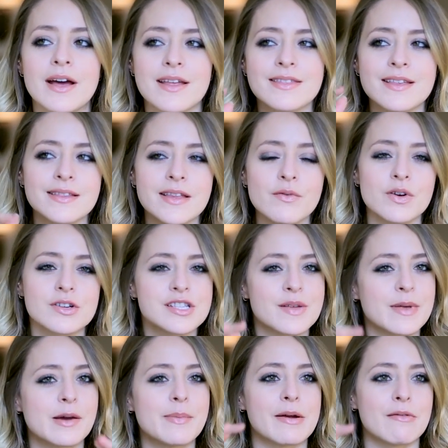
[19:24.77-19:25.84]
And I think they've got
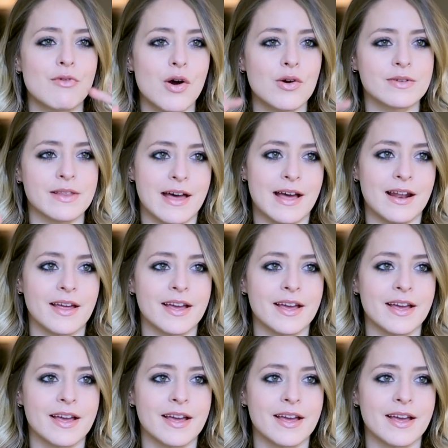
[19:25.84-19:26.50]
something a bit wrong there.